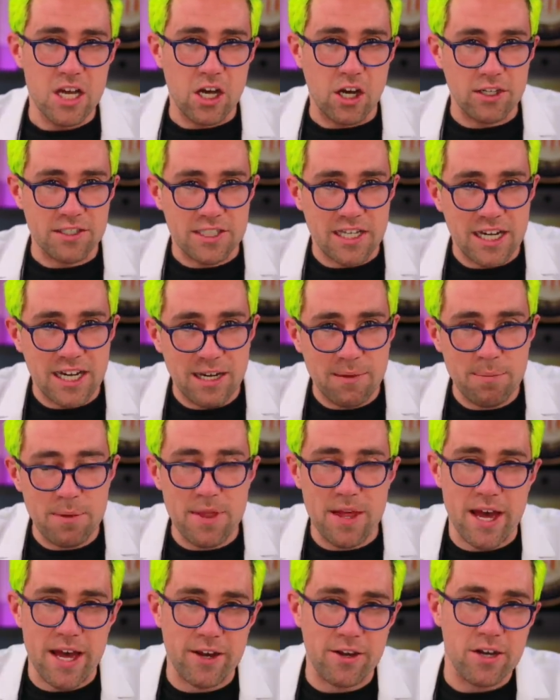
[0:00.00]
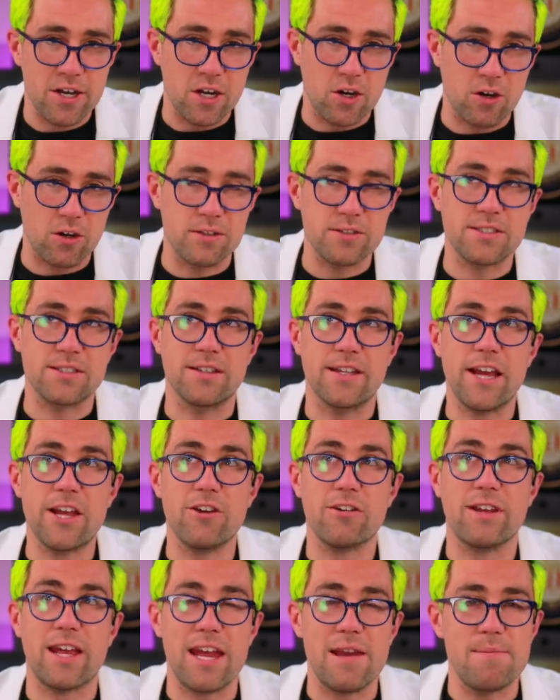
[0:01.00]
On top of that, Hertz
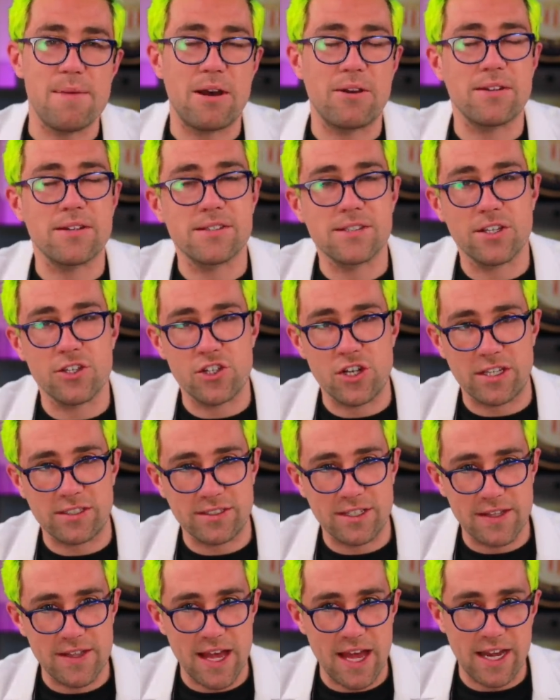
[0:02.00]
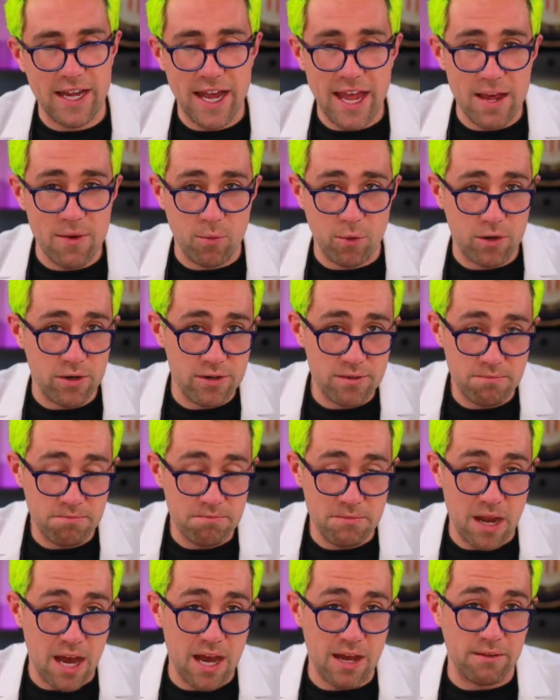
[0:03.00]
later came out and suggested that, hey, we're
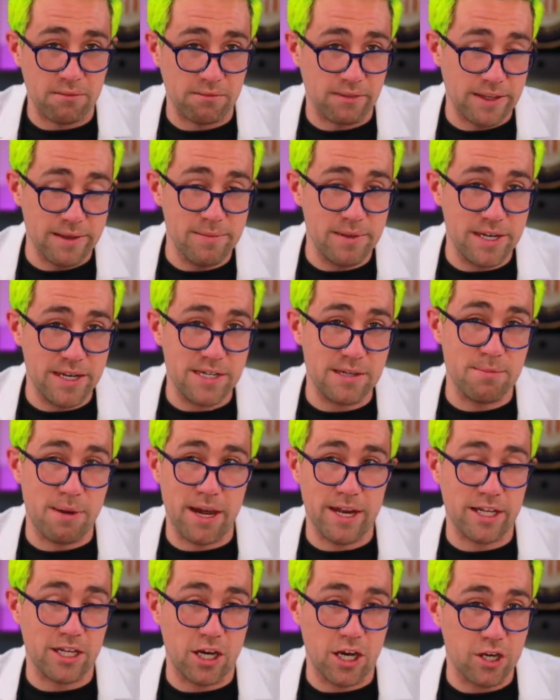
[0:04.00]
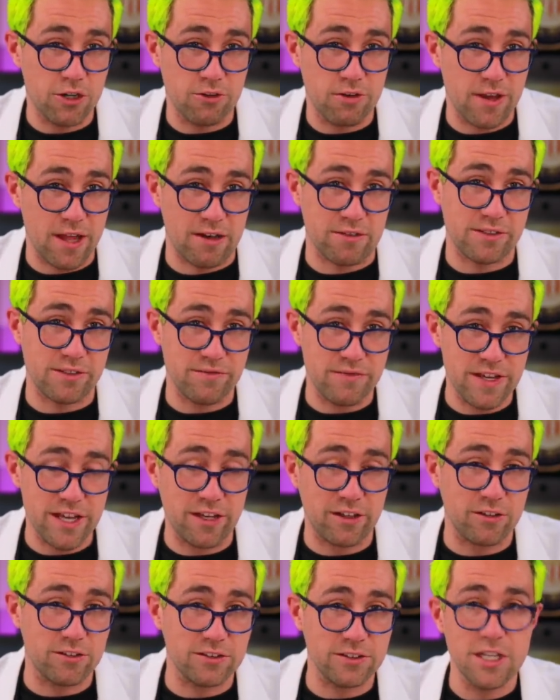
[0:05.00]
not limited to buying 100,000
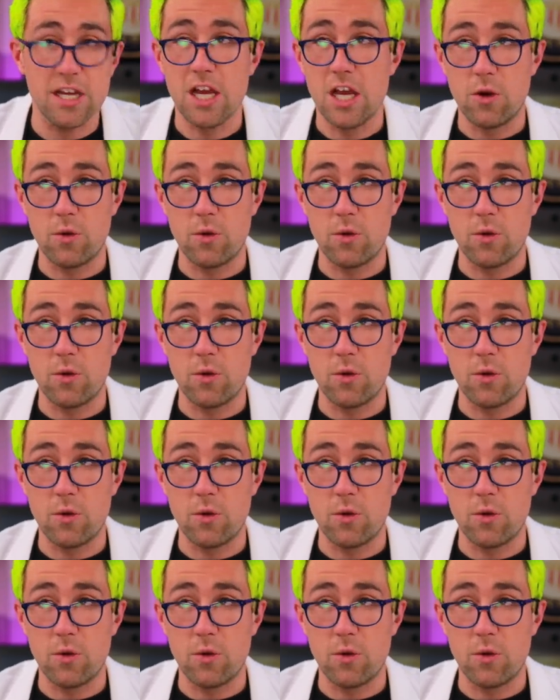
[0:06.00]
vehicles.